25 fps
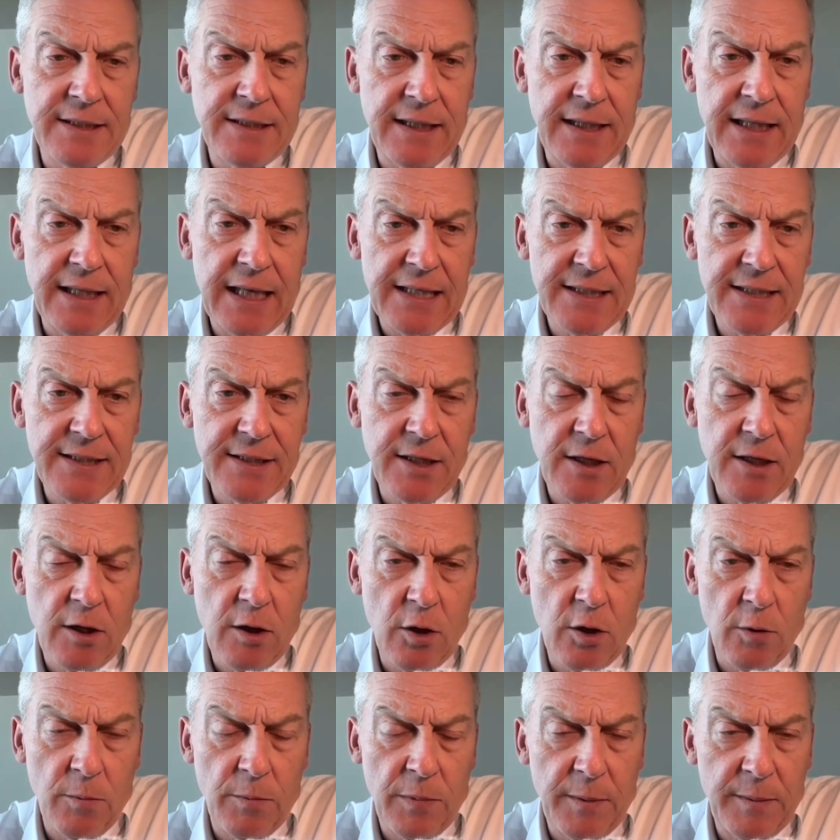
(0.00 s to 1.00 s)
That's the
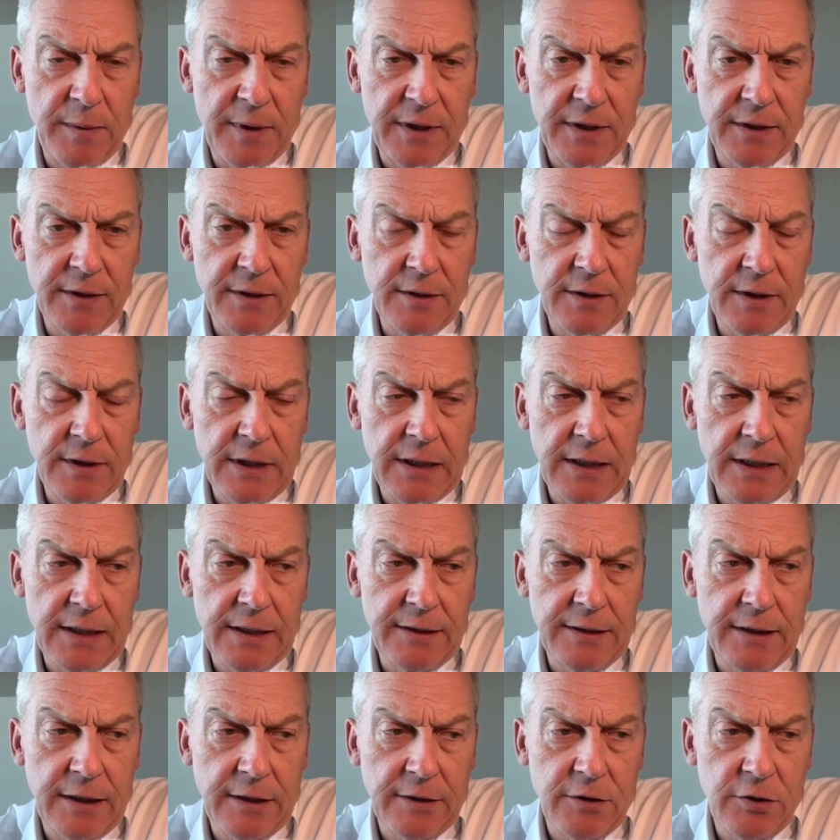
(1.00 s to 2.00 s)
hope. I mean,
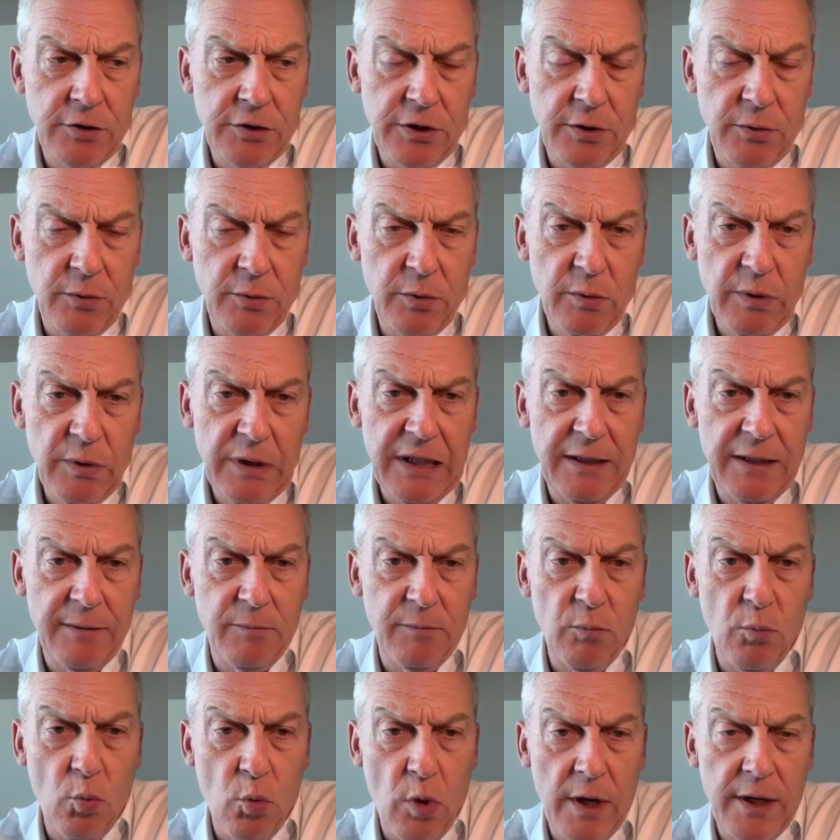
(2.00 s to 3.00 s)
Dr. G, we really
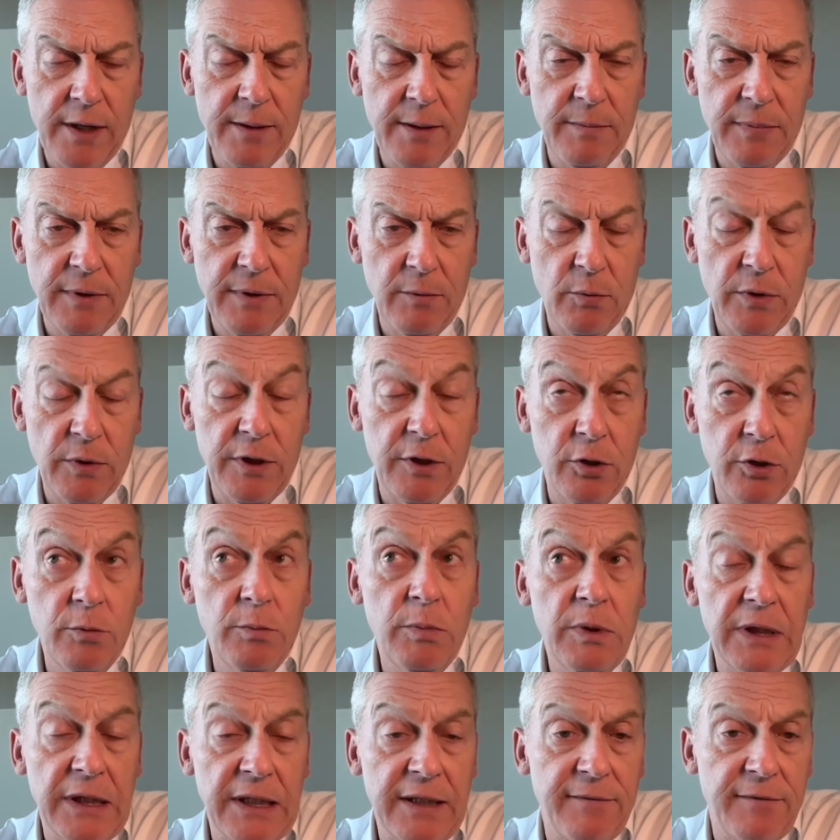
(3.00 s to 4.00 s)
we do
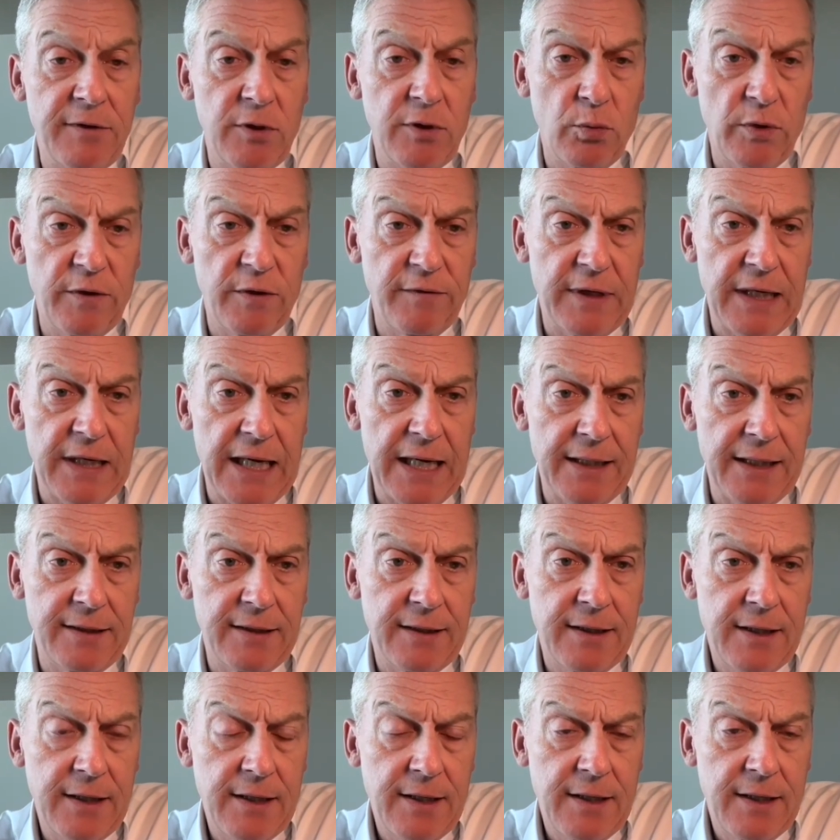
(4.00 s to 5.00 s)
believe that we've got,
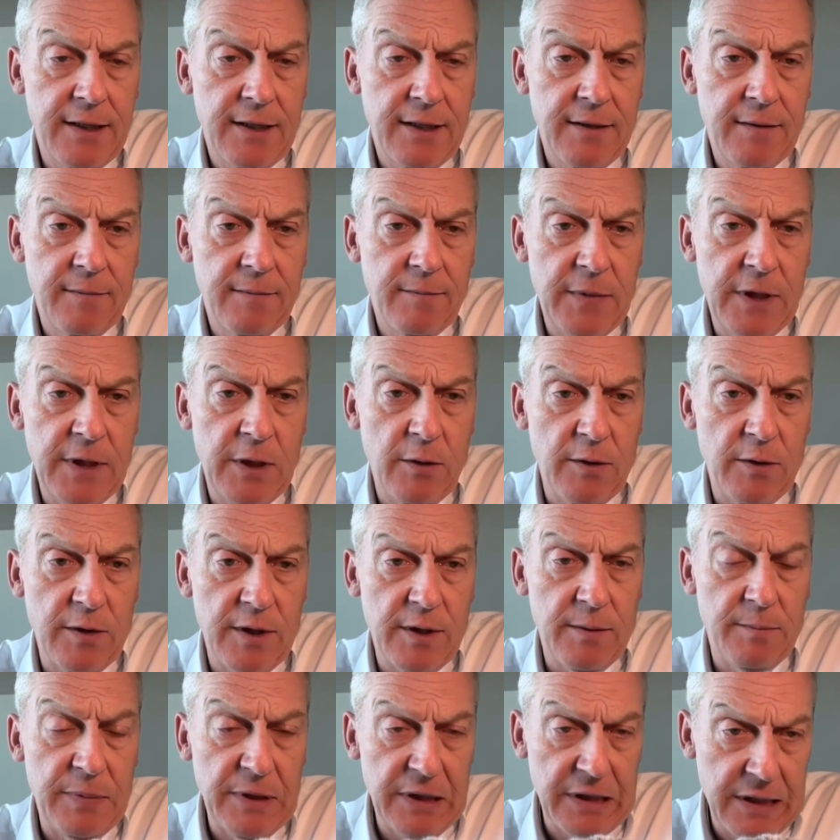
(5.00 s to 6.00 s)
the
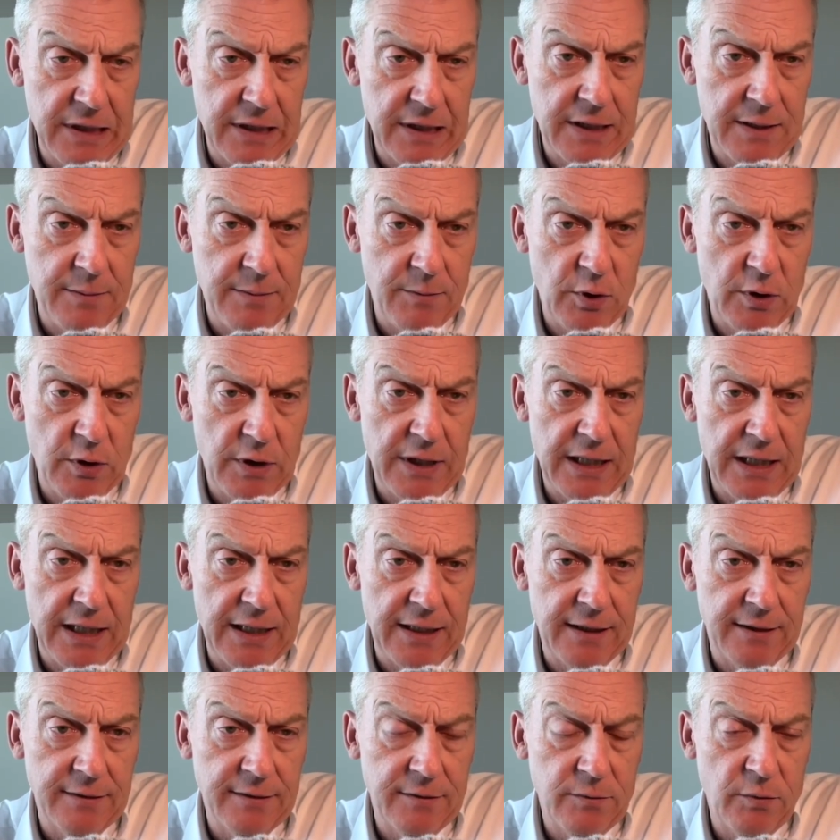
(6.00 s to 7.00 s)
ability to
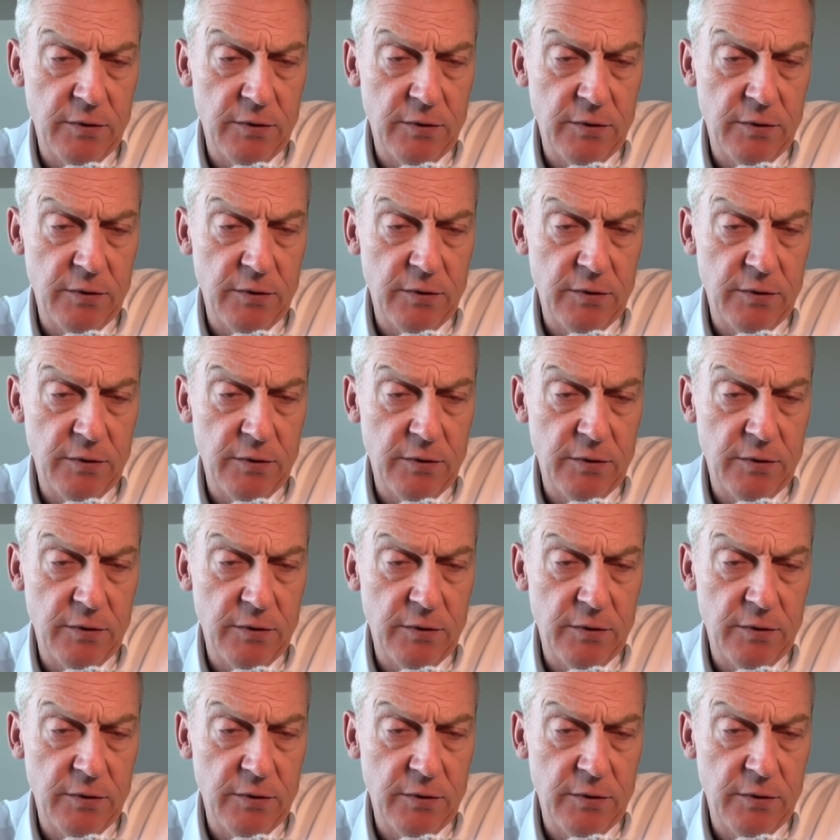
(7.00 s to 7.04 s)
communicate.